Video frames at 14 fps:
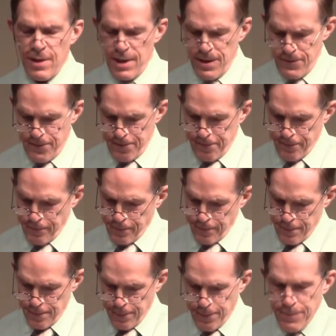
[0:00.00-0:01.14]
life.
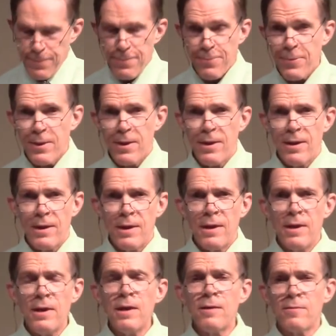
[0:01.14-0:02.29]

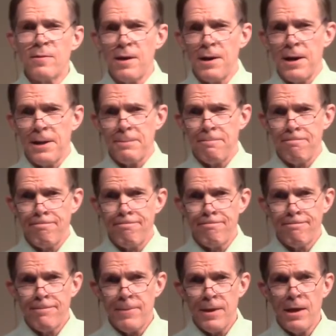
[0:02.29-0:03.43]
He is God,
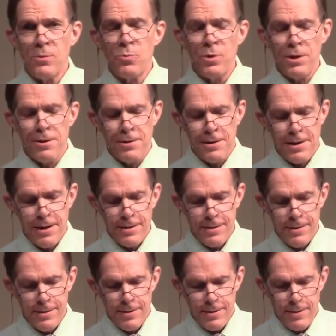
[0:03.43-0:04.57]
and we are not.
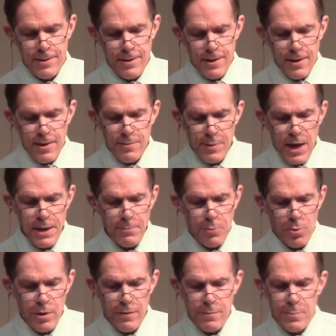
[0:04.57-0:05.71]
The main
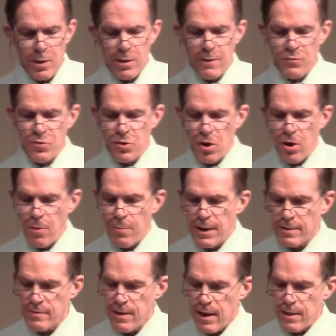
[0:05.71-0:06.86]
point of the book of Job
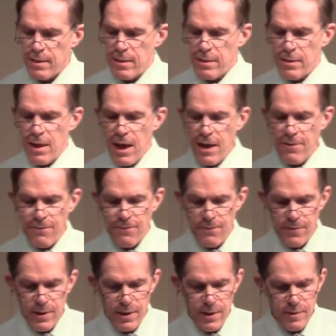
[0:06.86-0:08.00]
is that life
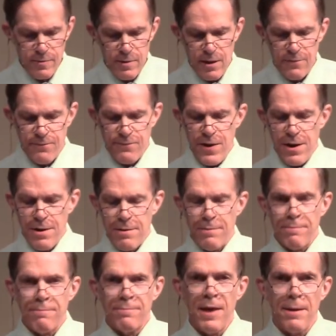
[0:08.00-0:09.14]
is unfair,
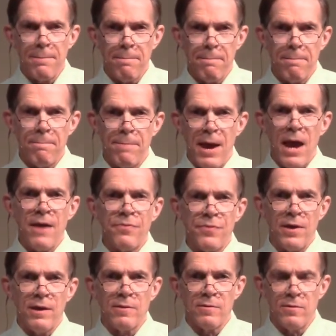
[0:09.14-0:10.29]
that bad
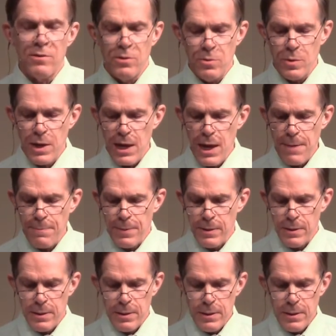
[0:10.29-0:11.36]
things do happen.